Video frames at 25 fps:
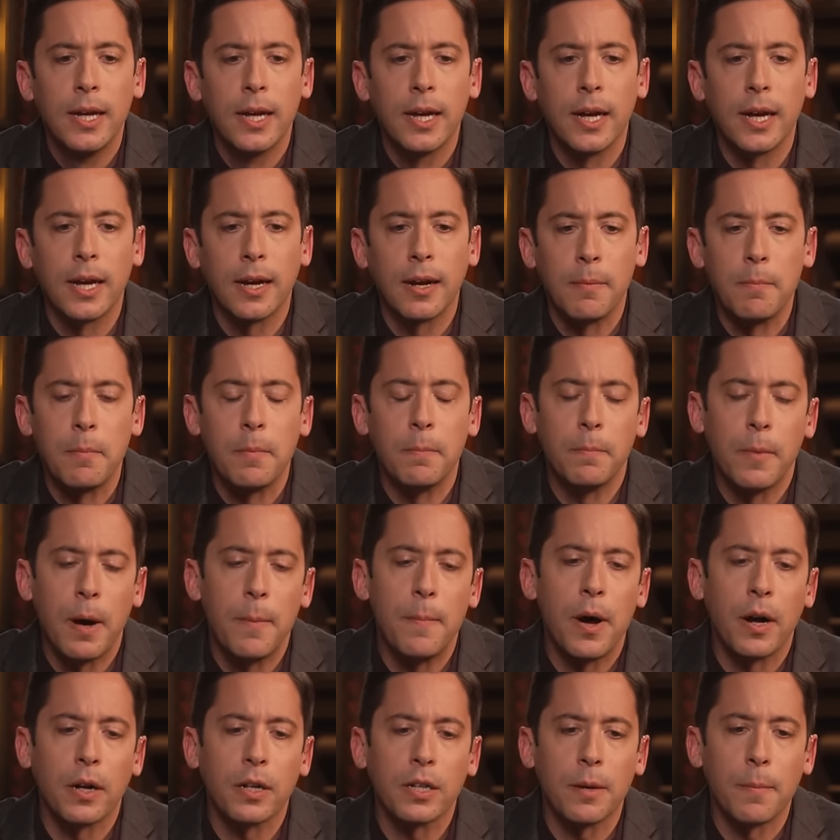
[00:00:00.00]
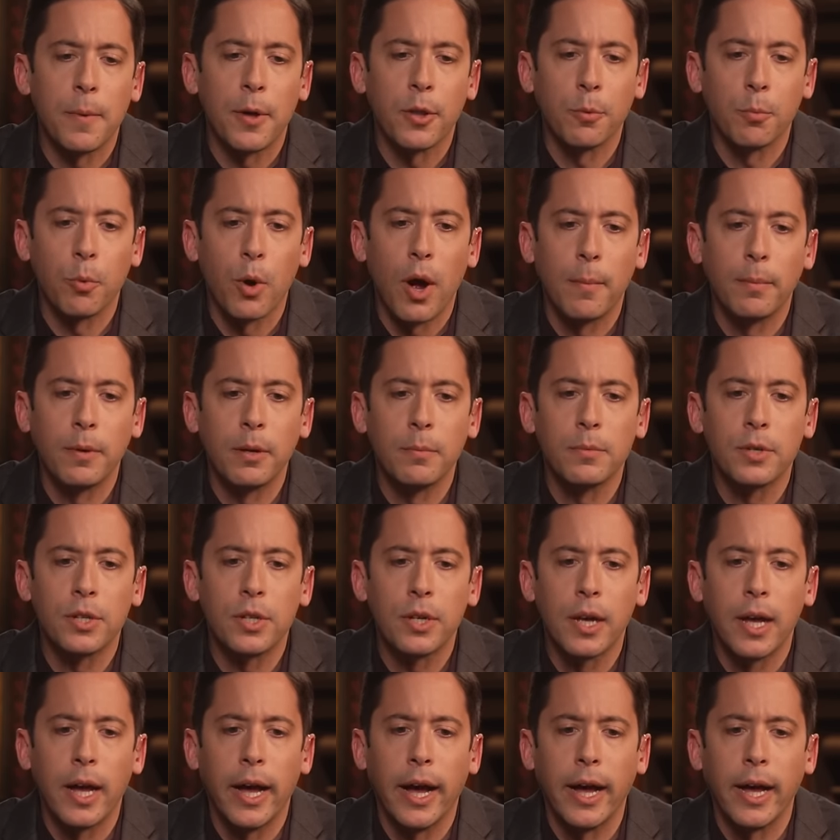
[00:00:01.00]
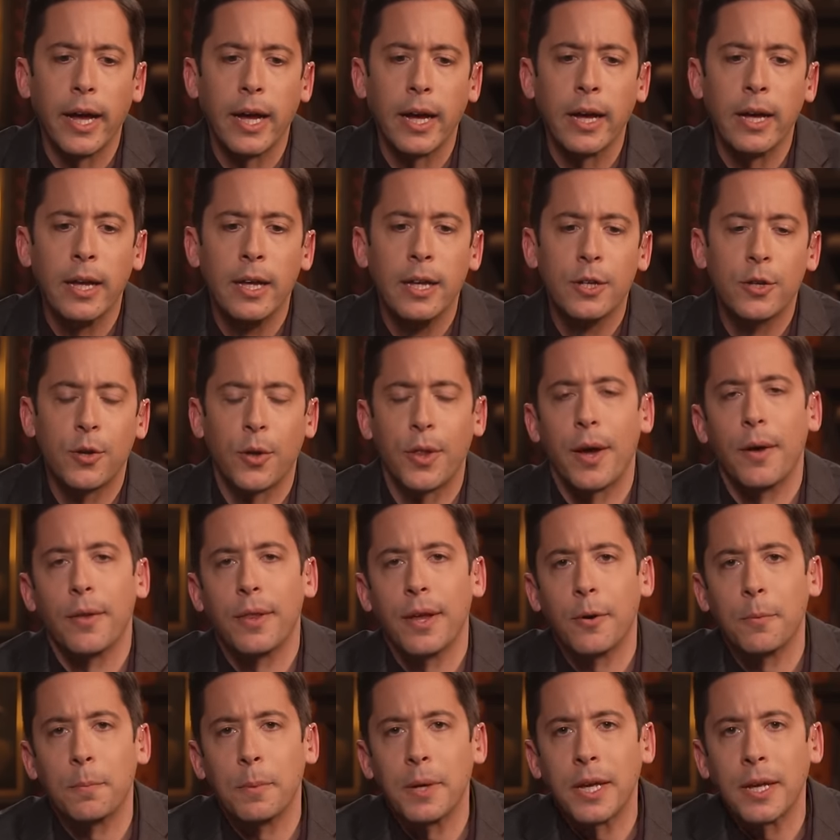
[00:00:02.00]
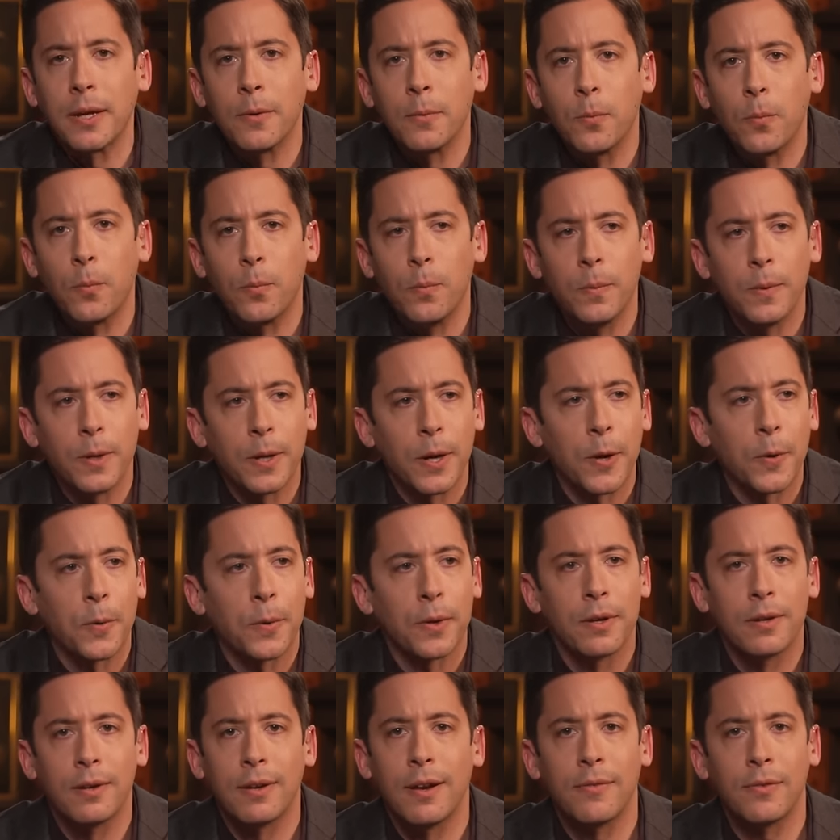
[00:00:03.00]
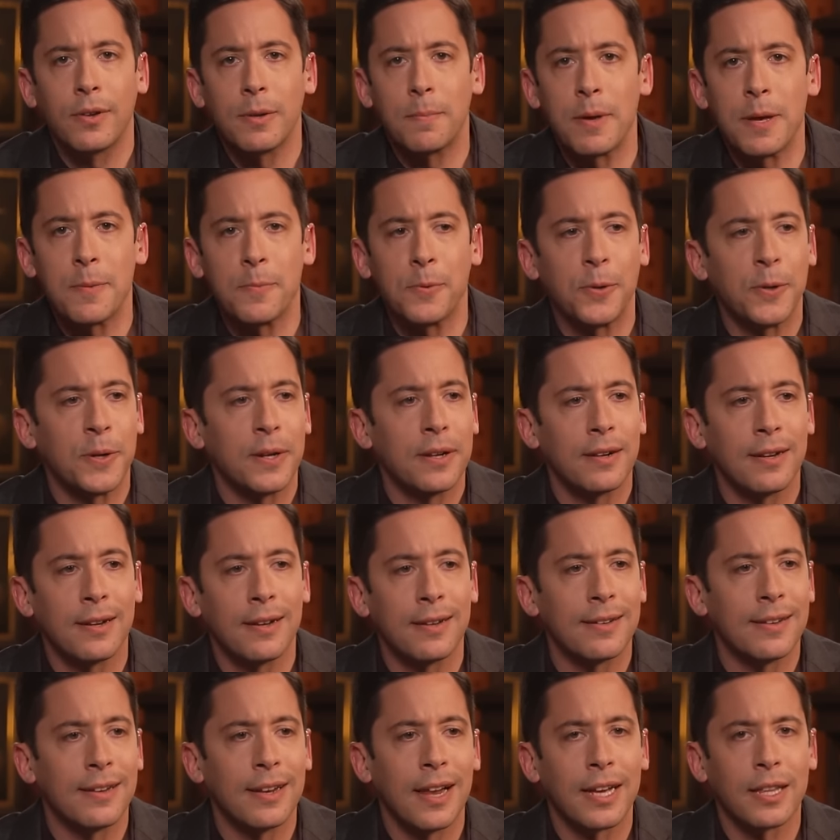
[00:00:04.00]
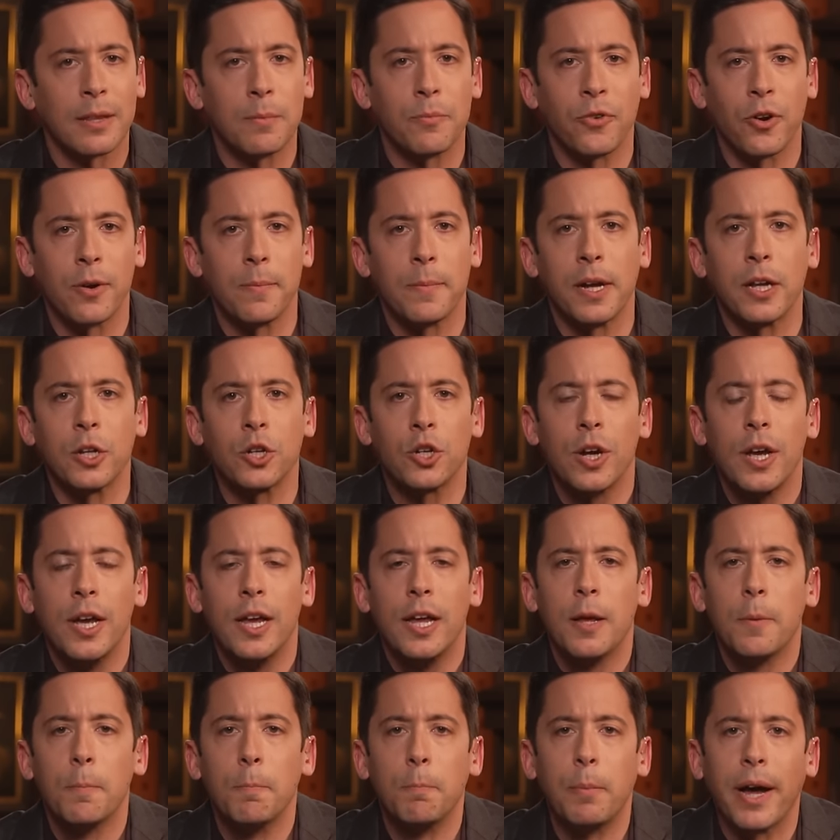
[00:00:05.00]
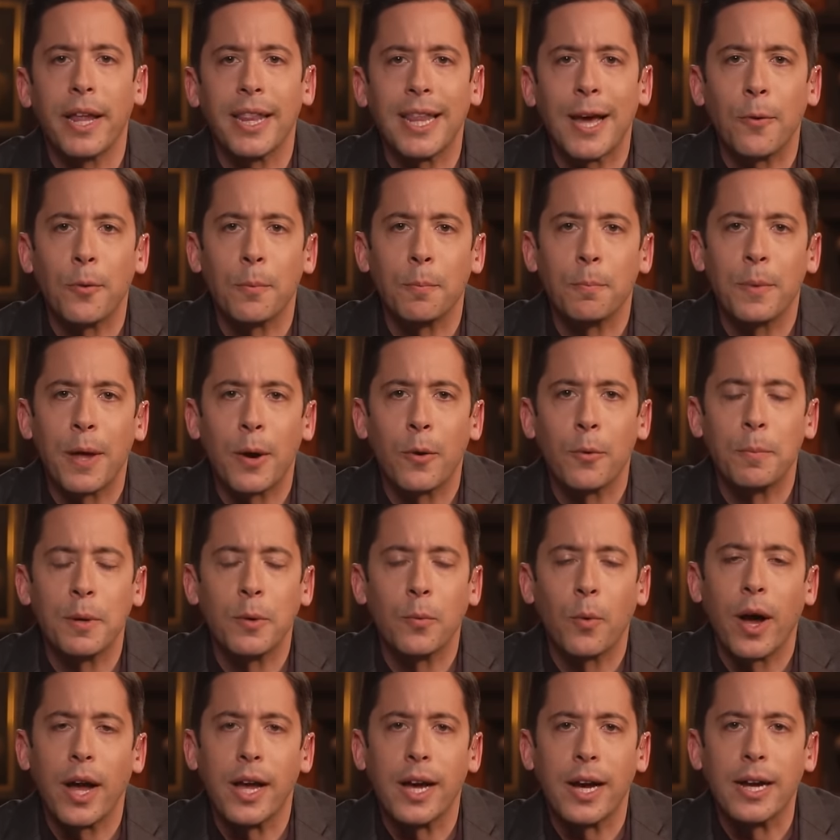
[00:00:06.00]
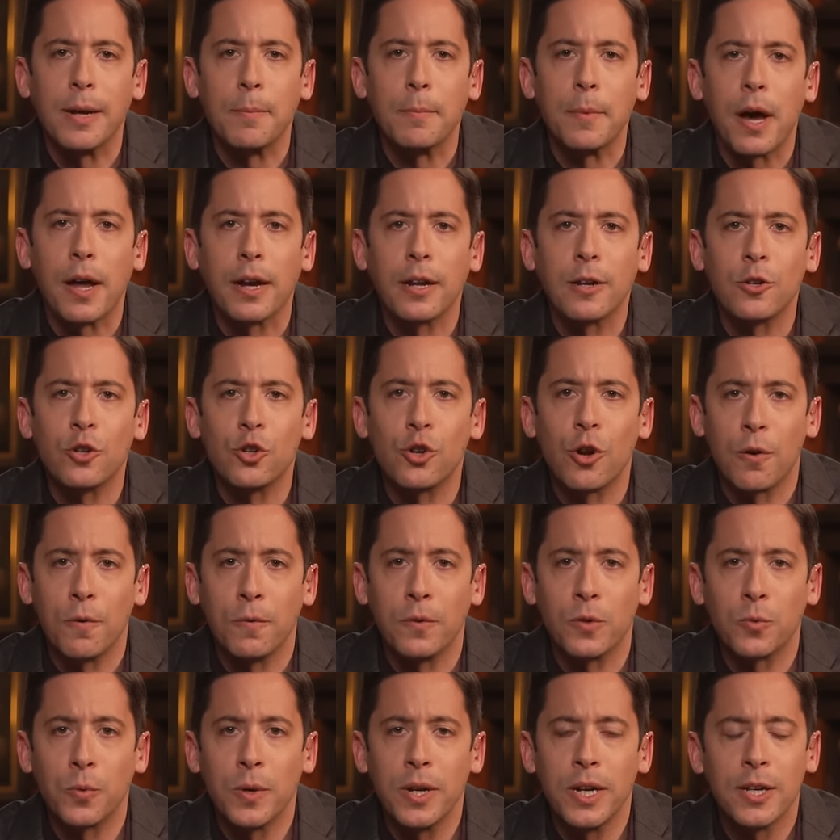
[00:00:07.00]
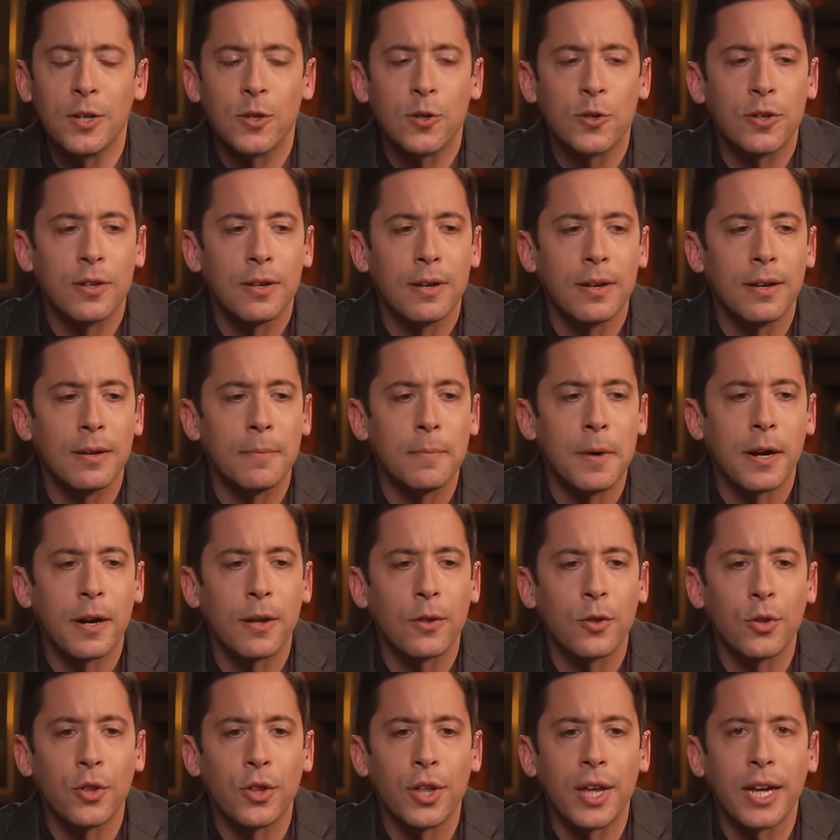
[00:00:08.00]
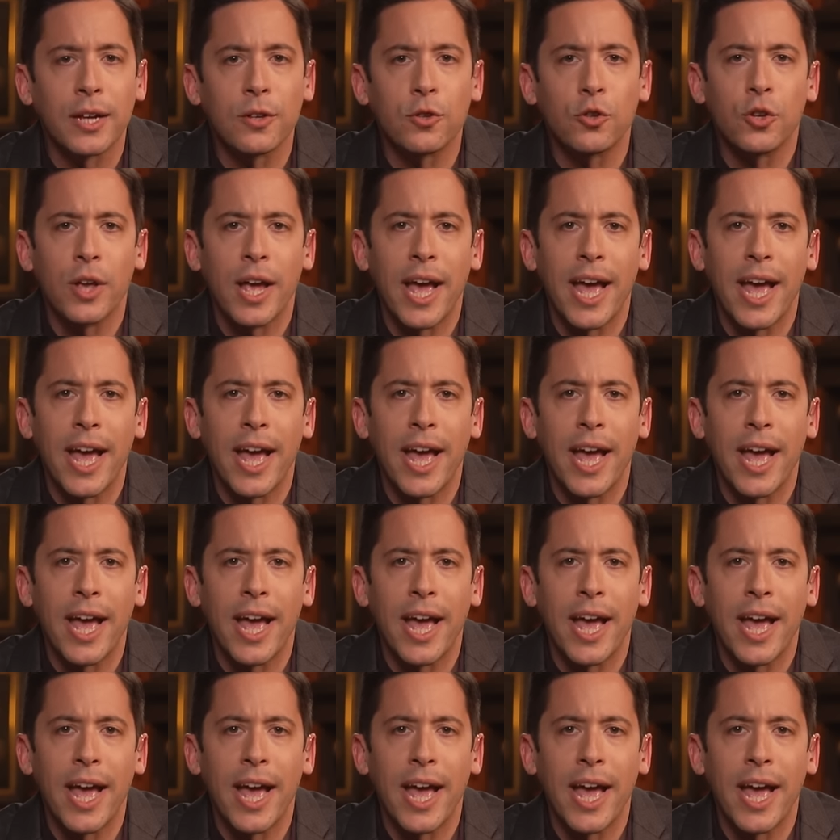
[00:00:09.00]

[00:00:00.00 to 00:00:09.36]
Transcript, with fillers: Um, among some other problems, uh, so that, that would be you know lovely people. Uh, I like them very much, but that would that would be why I am not a Jehovah's Witness, among other things.